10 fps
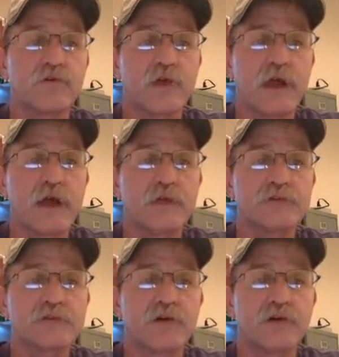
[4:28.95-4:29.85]
grab
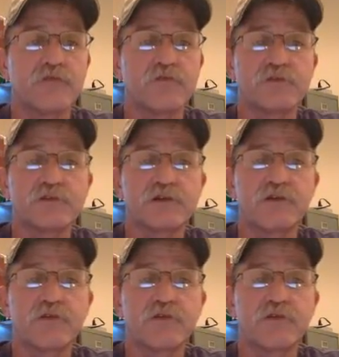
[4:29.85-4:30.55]
cell